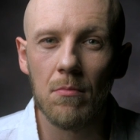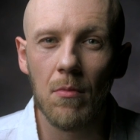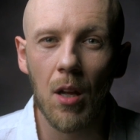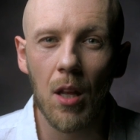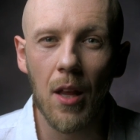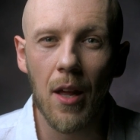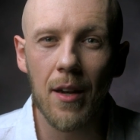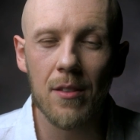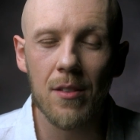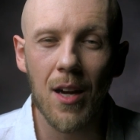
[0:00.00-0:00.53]
A
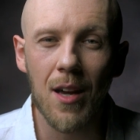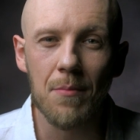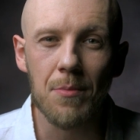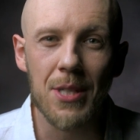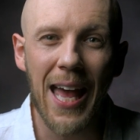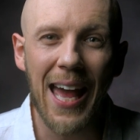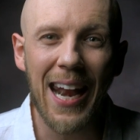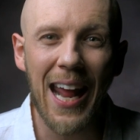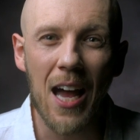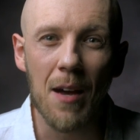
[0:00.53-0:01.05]
lot of times
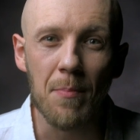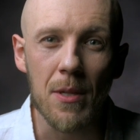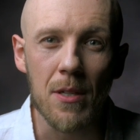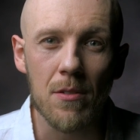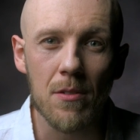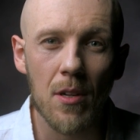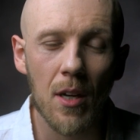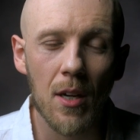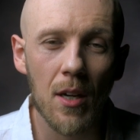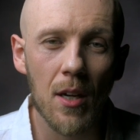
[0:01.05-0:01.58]
that
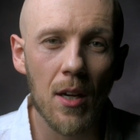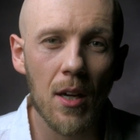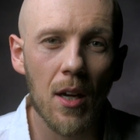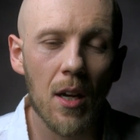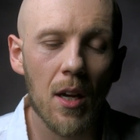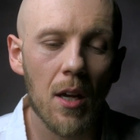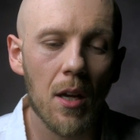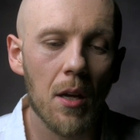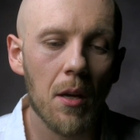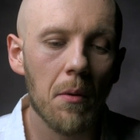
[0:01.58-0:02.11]
happened
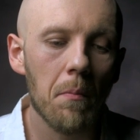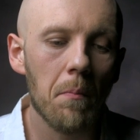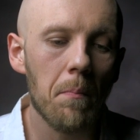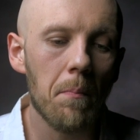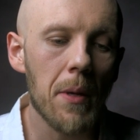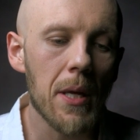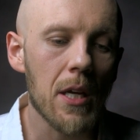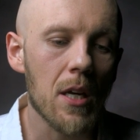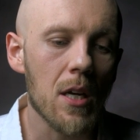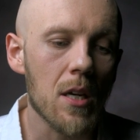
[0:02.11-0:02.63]

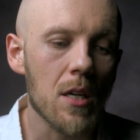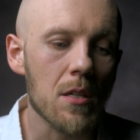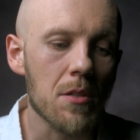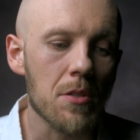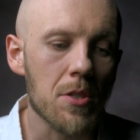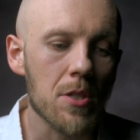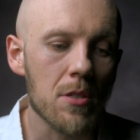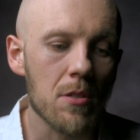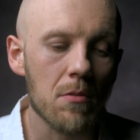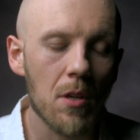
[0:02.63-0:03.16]

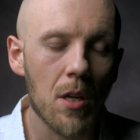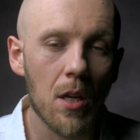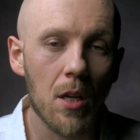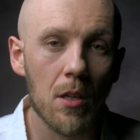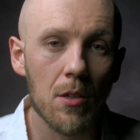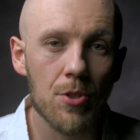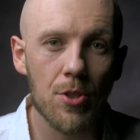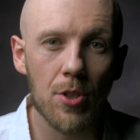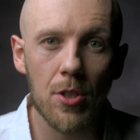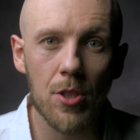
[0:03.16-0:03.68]
because
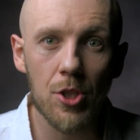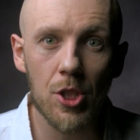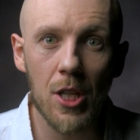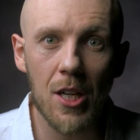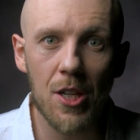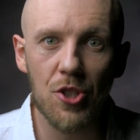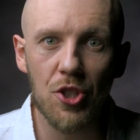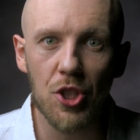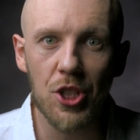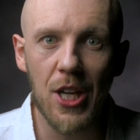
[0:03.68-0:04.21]
certain
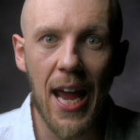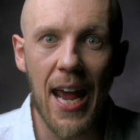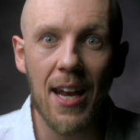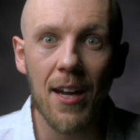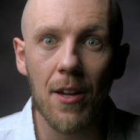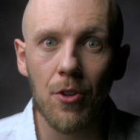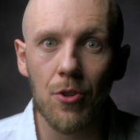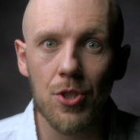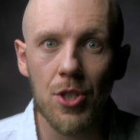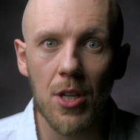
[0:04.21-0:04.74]
cities just hated
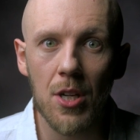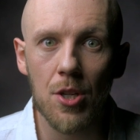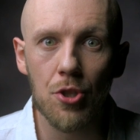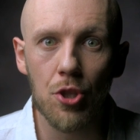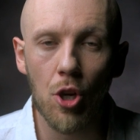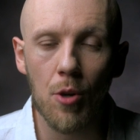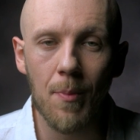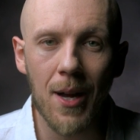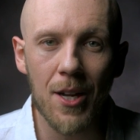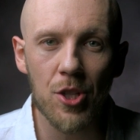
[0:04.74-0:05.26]
other cities
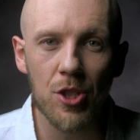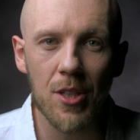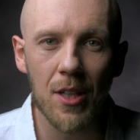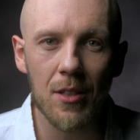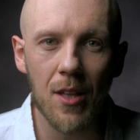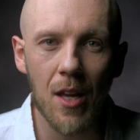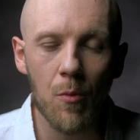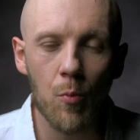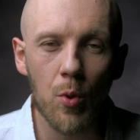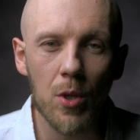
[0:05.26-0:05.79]
so much
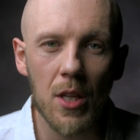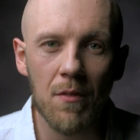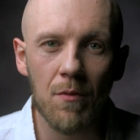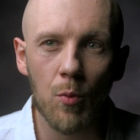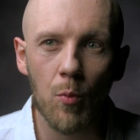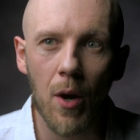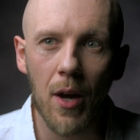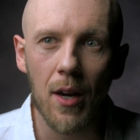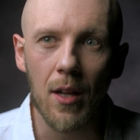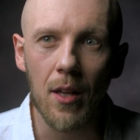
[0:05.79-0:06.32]
that they wouldn't even
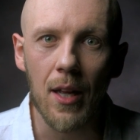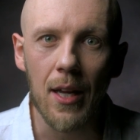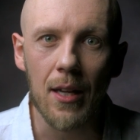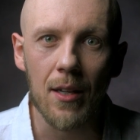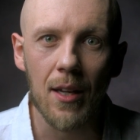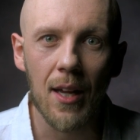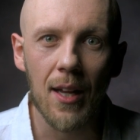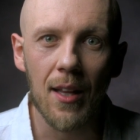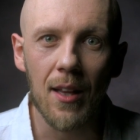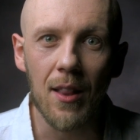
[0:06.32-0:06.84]
want to
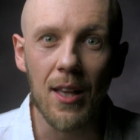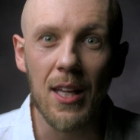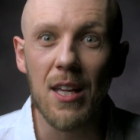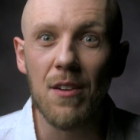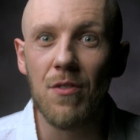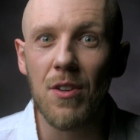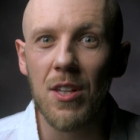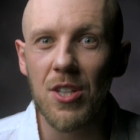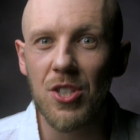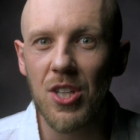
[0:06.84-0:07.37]

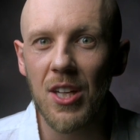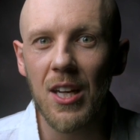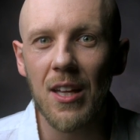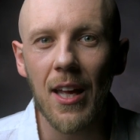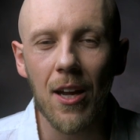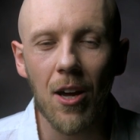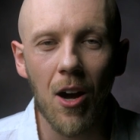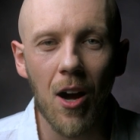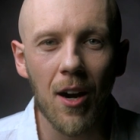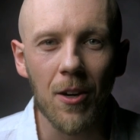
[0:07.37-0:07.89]
live in the city they
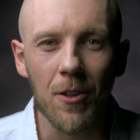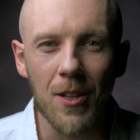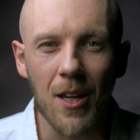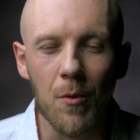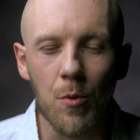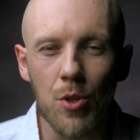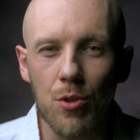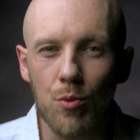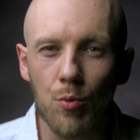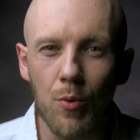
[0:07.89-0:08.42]
conquered. They
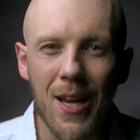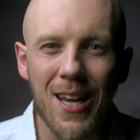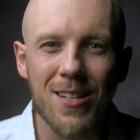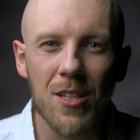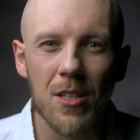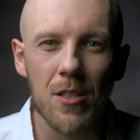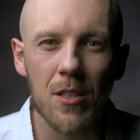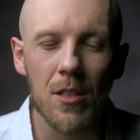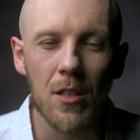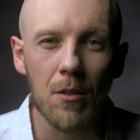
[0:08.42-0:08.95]
would just raze
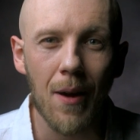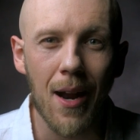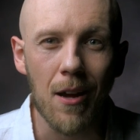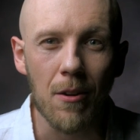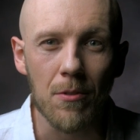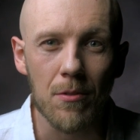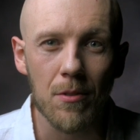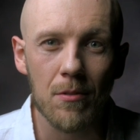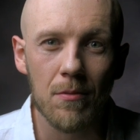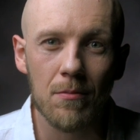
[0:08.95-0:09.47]
it to the
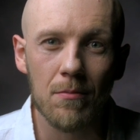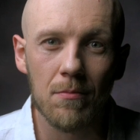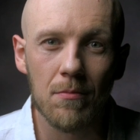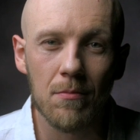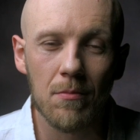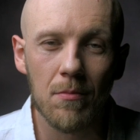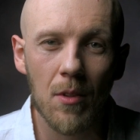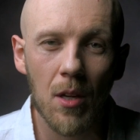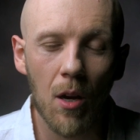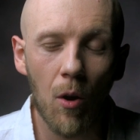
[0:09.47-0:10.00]
ground,
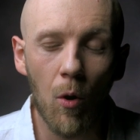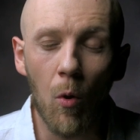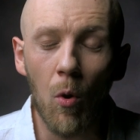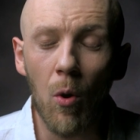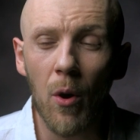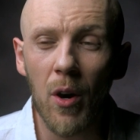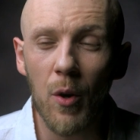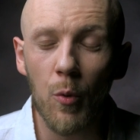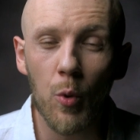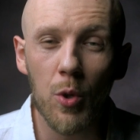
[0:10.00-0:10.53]

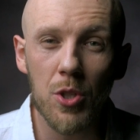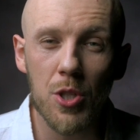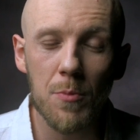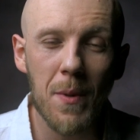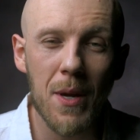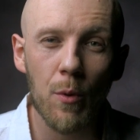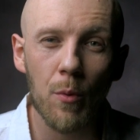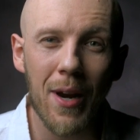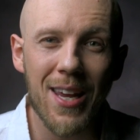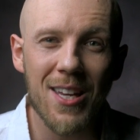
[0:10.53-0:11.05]
or it would just
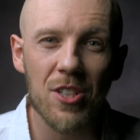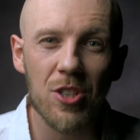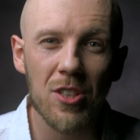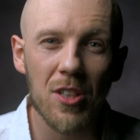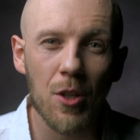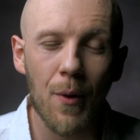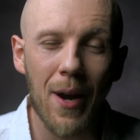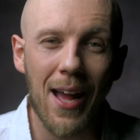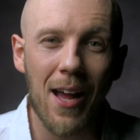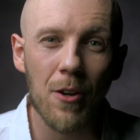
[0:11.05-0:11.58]
be razed to the
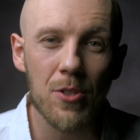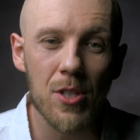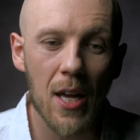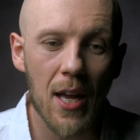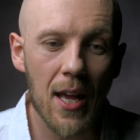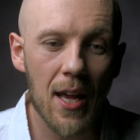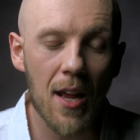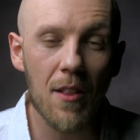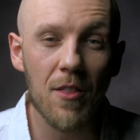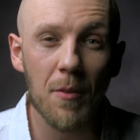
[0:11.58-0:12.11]
ground
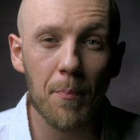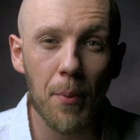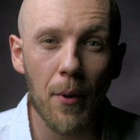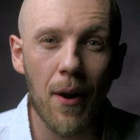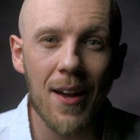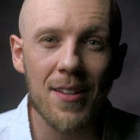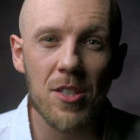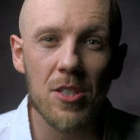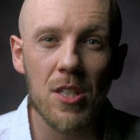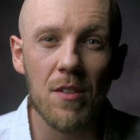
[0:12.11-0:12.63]
in the
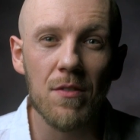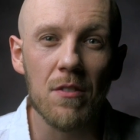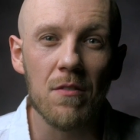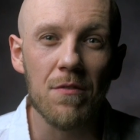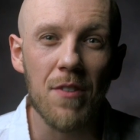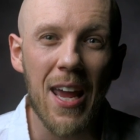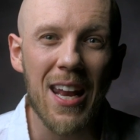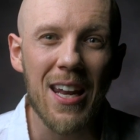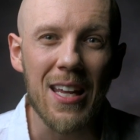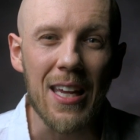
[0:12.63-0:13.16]
process of
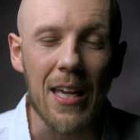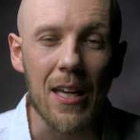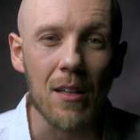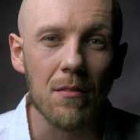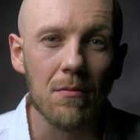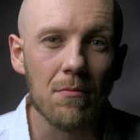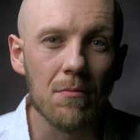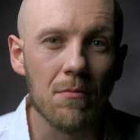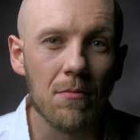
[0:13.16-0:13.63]
invading it.